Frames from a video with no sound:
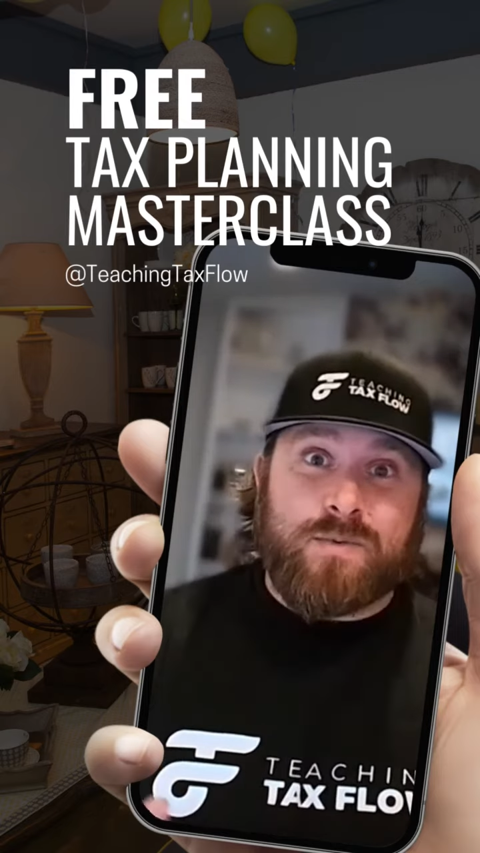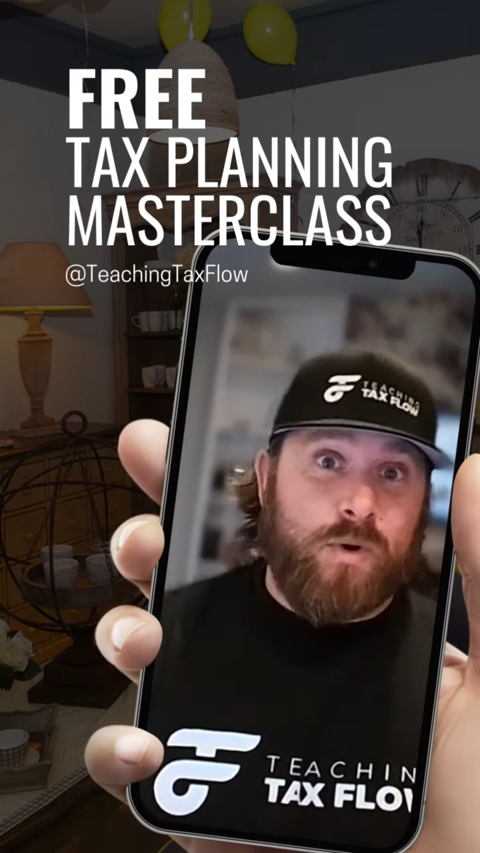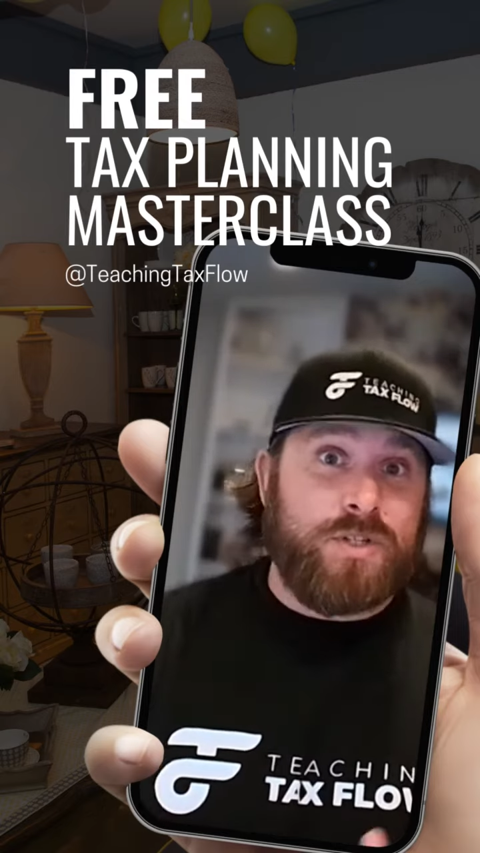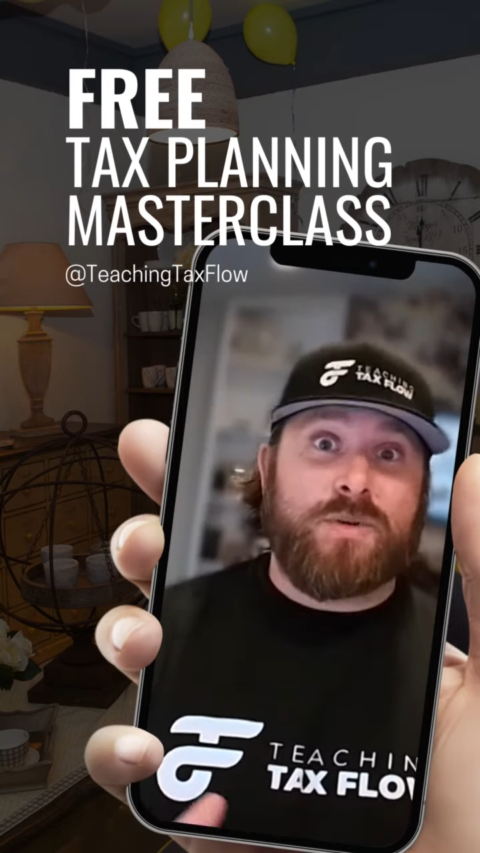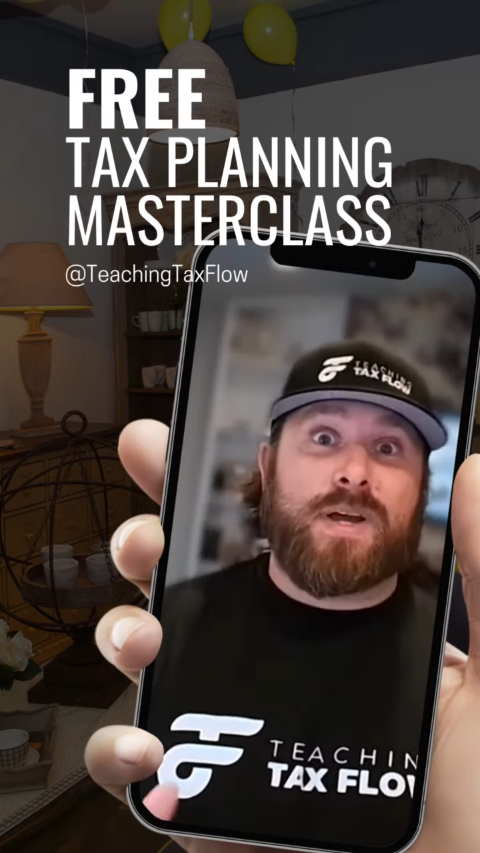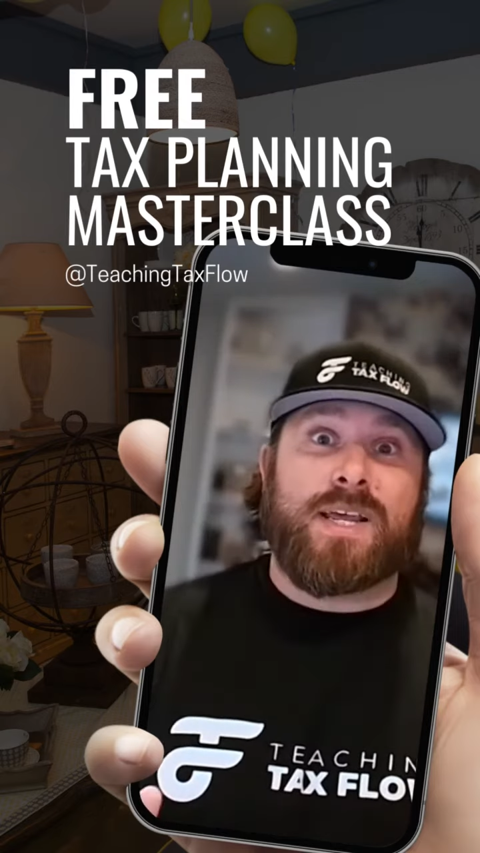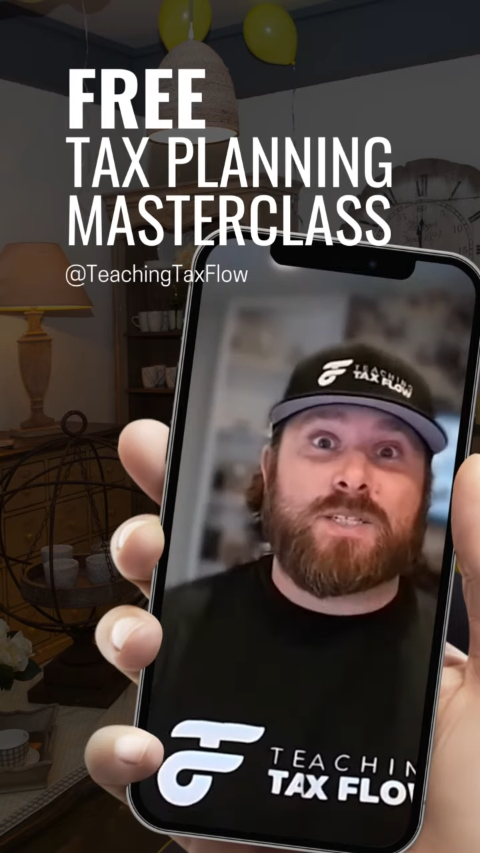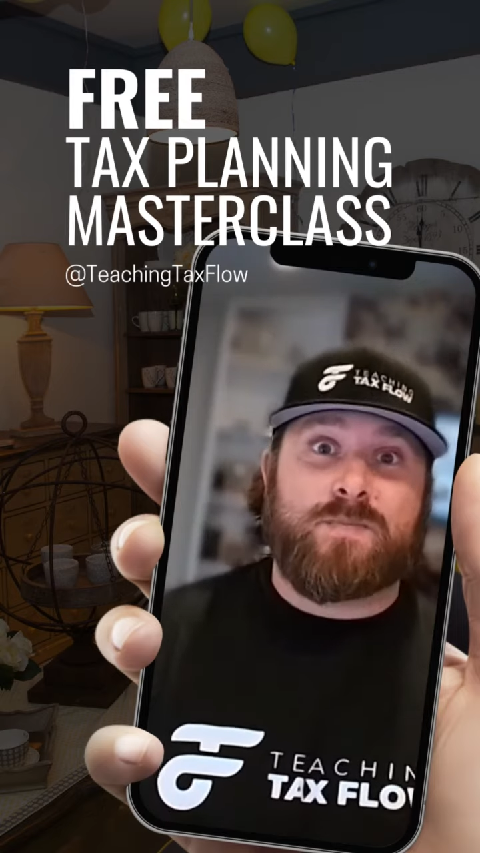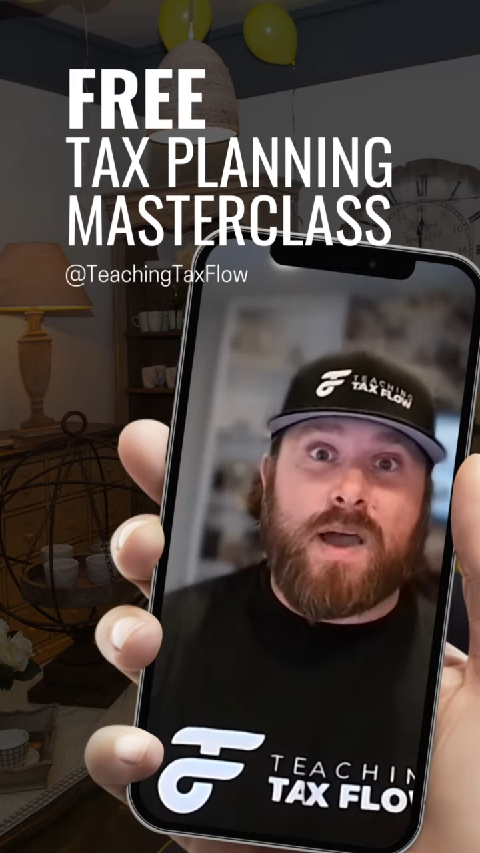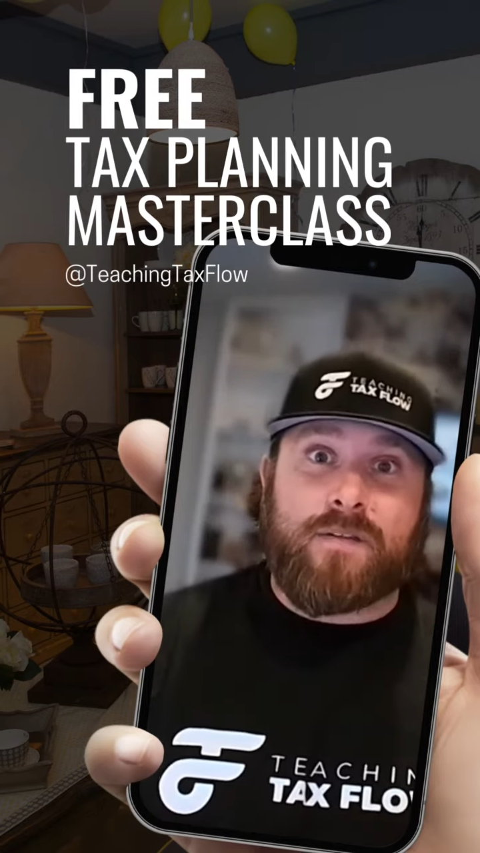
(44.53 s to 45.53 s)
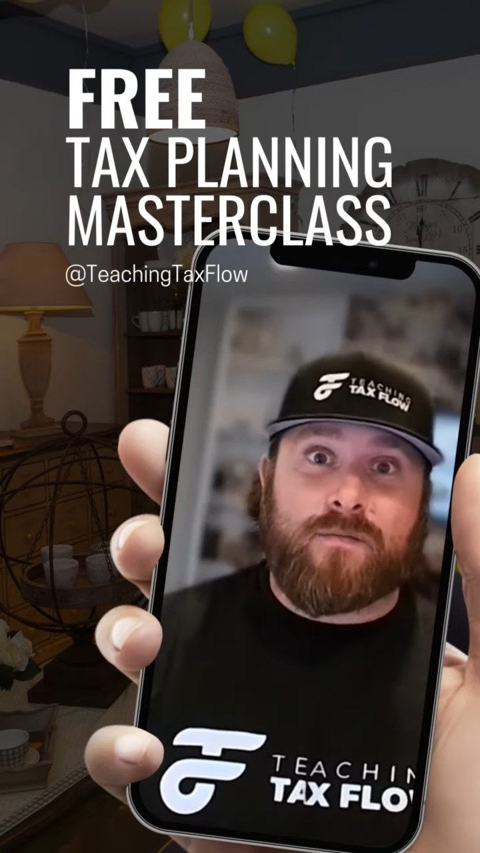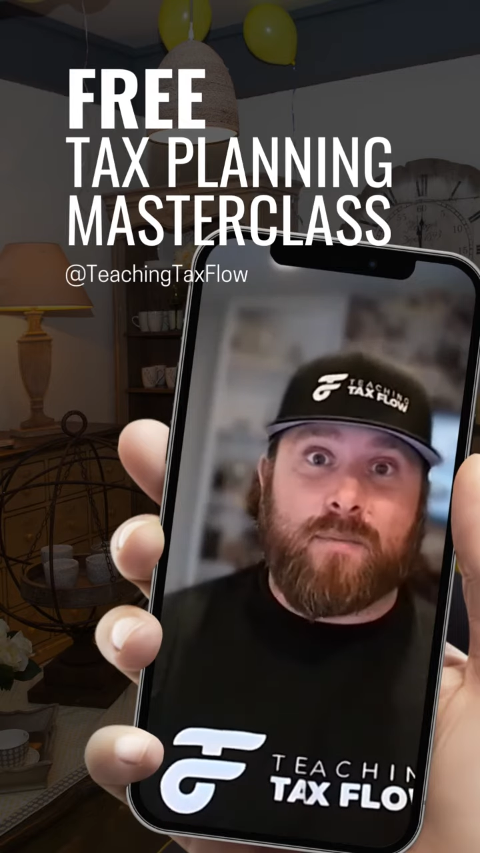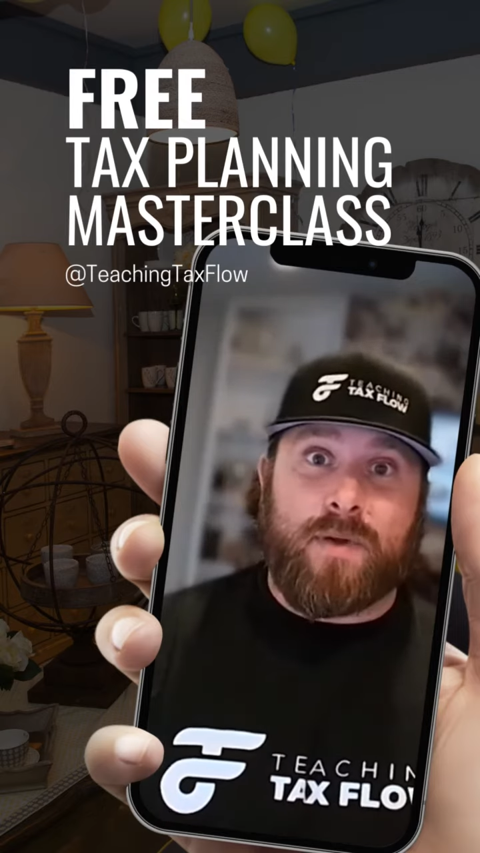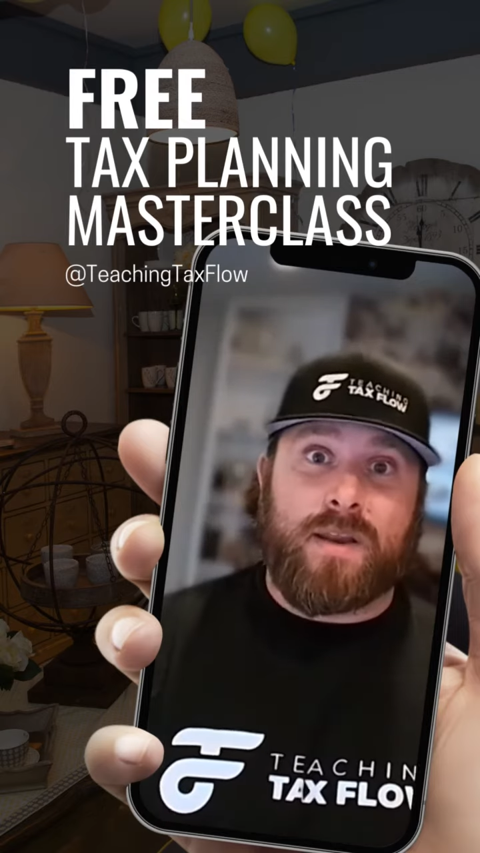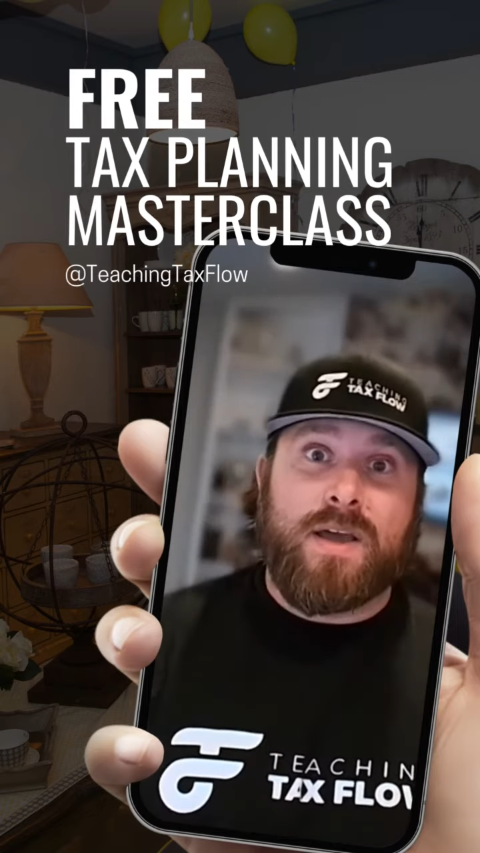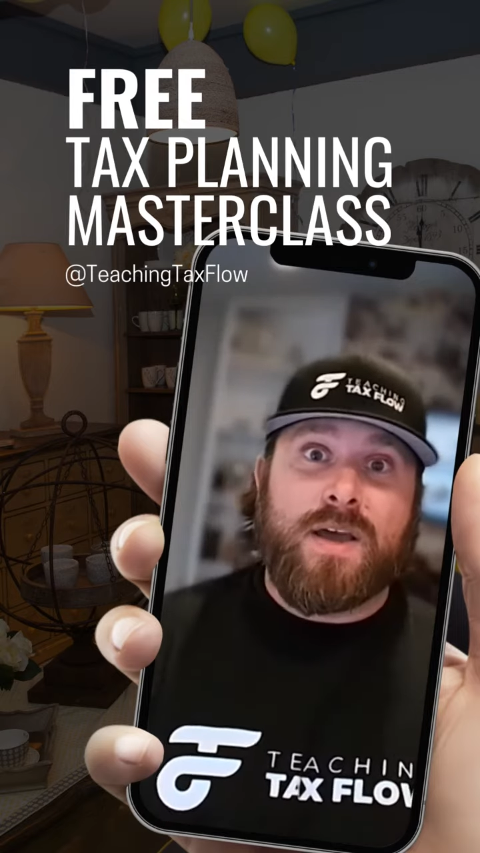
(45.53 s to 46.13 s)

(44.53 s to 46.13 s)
what you can expect from it,